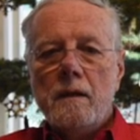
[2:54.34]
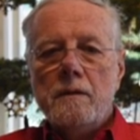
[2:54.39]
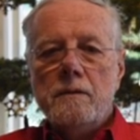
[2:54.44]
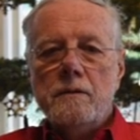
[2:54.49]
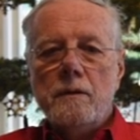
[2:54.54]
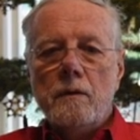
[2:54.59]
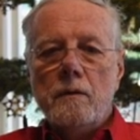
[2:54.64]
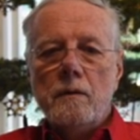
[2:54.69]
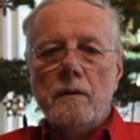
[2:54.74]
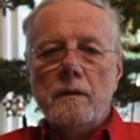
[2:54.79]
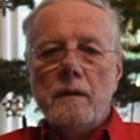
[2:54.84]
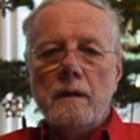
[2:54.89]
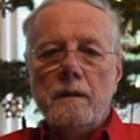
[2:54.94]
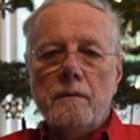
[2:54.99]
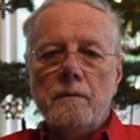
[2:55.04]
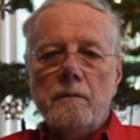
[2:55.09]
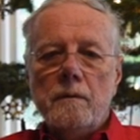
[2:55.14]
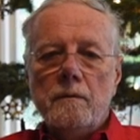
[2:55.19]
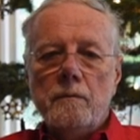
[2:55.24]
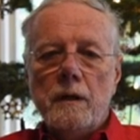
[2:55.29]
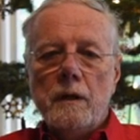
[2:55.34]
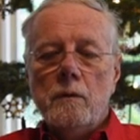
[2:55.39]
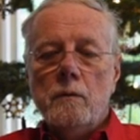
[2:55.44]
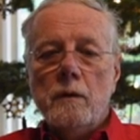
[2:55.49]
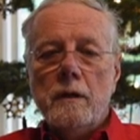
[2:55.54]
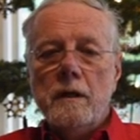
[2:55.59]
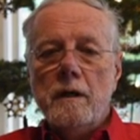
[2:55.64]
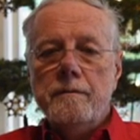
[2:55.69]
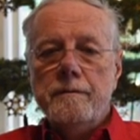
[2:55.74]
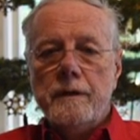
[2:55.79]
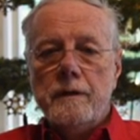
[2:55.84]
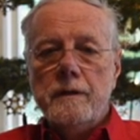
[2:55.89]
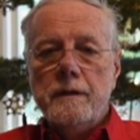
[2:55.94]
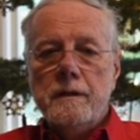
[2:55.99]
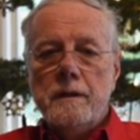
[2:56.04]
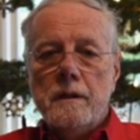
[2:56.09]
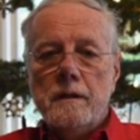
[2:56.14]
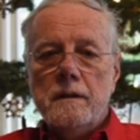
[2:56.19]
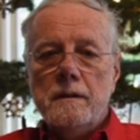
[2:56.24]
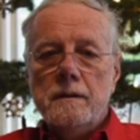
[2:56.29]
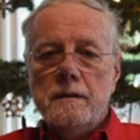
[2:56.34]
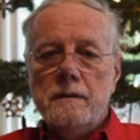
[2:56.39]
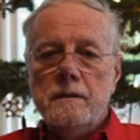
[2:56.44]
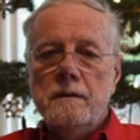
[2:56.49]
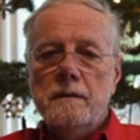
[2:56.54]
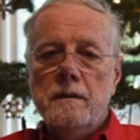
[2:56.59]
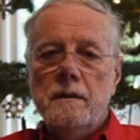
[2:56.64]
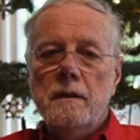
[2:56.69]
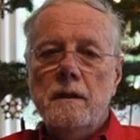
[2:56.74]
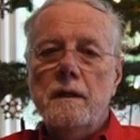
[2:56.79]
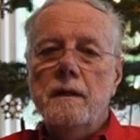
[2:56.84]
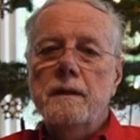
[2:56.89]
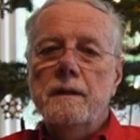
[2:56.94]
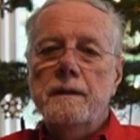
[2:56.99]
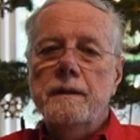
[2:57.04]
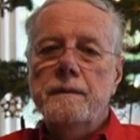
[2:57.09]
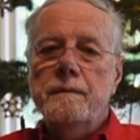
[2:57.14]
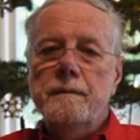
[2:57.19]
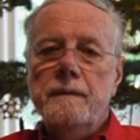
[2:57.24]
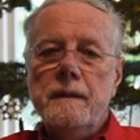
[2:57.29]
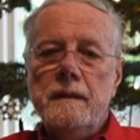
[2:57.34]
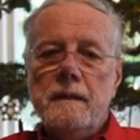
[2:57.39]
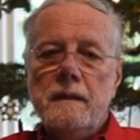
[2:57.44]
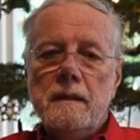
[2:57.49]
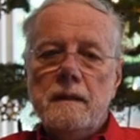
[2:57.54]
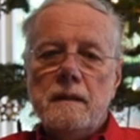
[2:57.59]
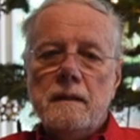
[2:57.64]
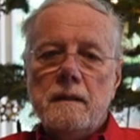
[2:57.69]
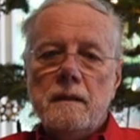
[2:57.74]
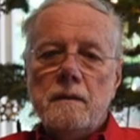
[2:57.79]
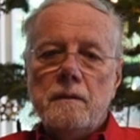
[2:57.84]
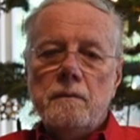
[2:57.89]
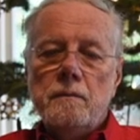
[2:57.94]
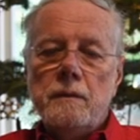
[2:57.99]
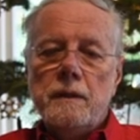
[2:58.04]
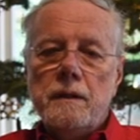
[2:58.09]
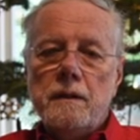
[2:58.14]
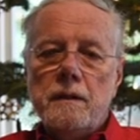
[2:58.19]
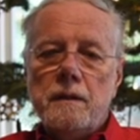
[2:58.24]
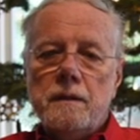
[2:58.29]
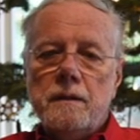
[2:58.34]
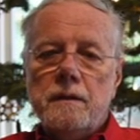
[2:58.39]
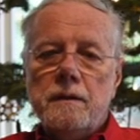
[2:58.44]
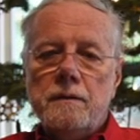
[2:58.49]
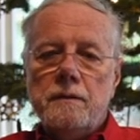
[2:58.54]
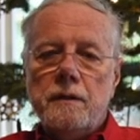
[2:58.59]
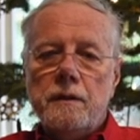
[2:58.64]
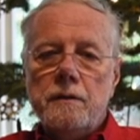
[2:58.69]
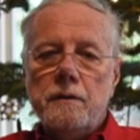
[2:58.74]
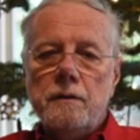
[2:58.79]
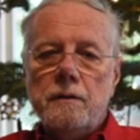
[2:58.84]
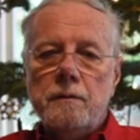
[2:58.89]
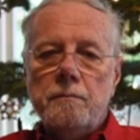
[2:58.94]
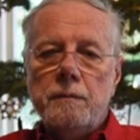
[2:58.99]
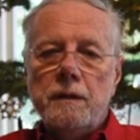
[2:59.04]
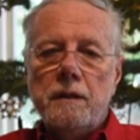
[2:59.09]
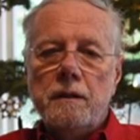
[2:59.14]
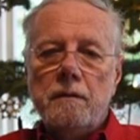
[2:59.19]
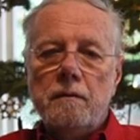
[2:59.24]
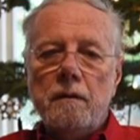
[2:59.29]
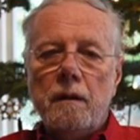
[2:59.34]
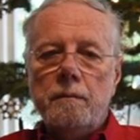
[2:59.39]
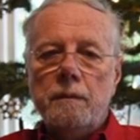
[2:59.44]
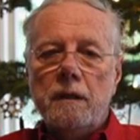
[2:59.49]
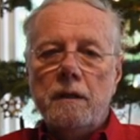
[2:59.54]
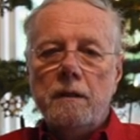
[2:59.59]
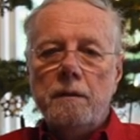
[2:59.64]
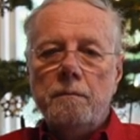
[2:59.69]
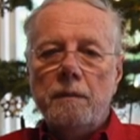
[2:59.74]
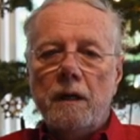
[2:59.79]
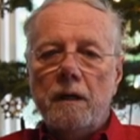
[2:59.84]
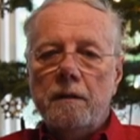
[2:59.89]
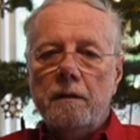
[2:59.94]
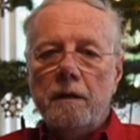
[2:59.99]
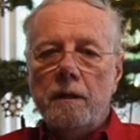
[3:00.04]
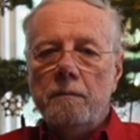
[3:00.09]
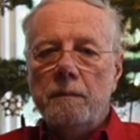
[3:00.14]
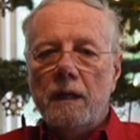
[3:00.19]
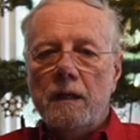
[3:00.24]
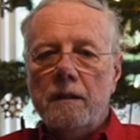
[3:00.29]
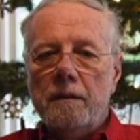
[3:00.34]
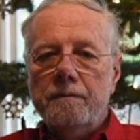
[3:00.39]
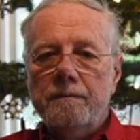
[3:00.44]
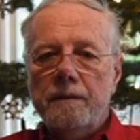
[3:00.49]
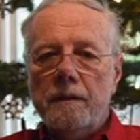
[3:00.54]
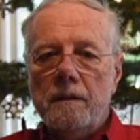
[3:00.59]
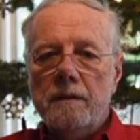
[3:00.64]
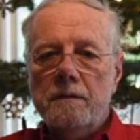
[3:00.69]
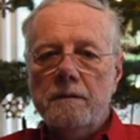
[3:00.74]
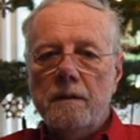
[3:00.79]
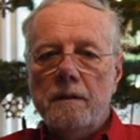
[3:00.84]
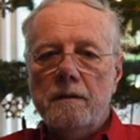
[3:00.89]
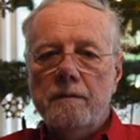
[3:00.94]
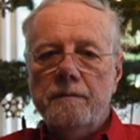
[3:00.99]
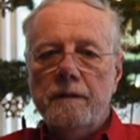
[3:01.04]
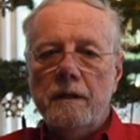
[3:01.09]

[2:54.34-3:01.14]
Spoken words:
So we are working very hard. We continue to be limited by the amount of funds that are